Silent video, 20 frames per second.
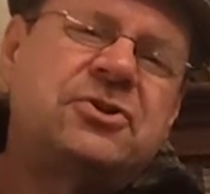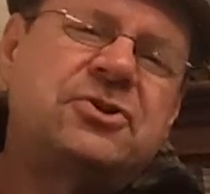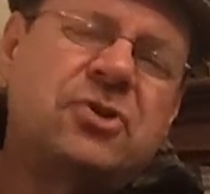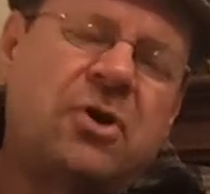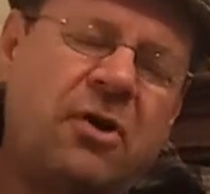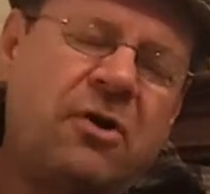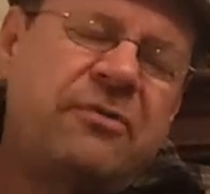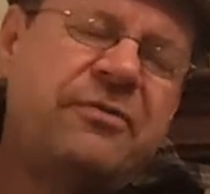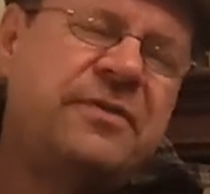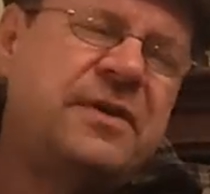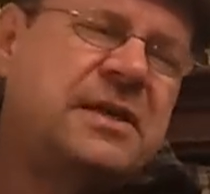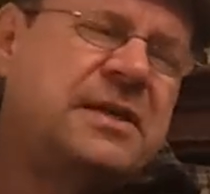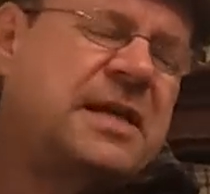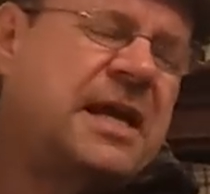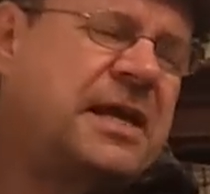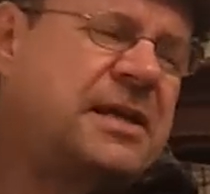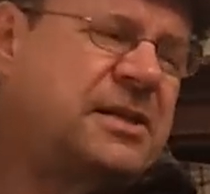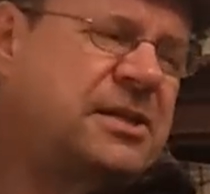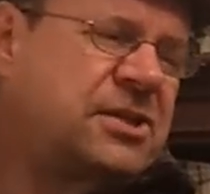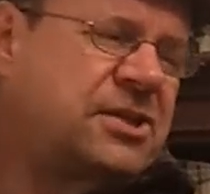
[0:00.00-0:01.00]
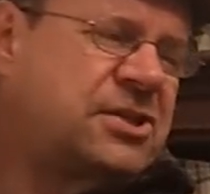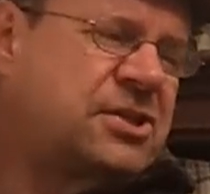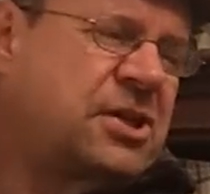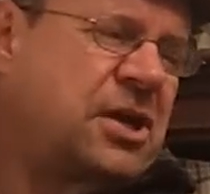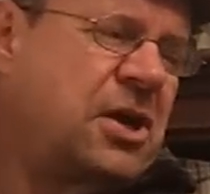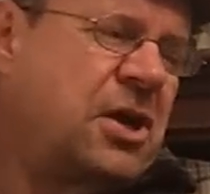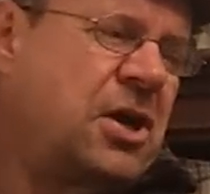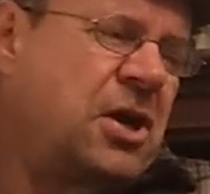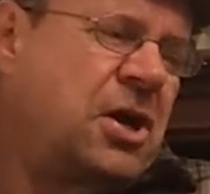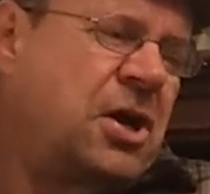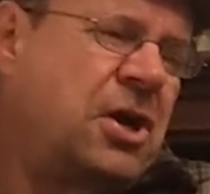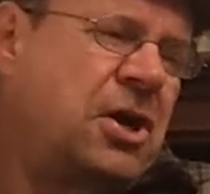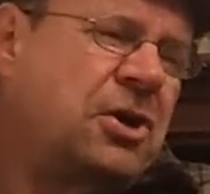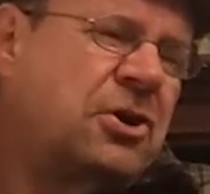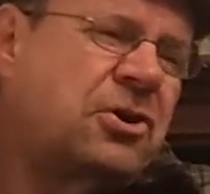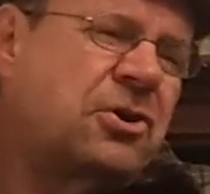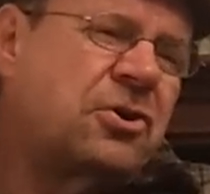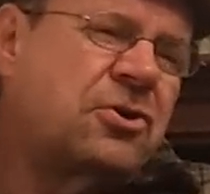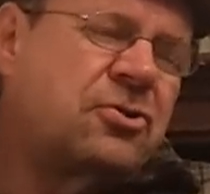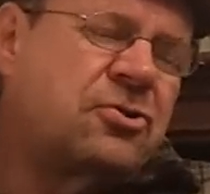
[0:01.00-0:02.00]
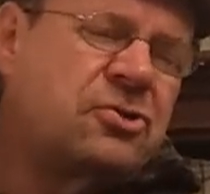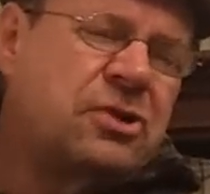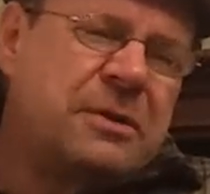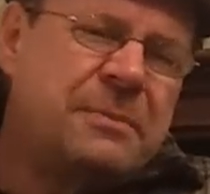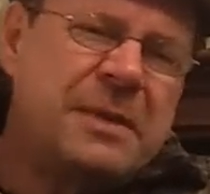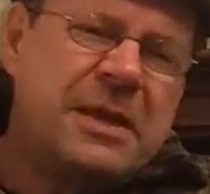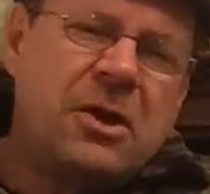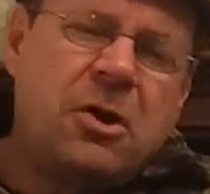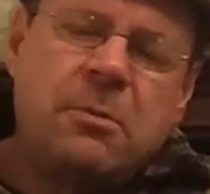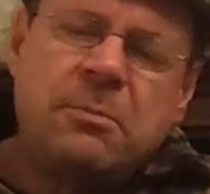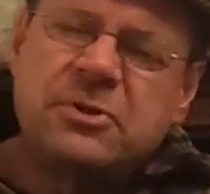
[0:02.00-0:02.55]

toffee dense, creamy,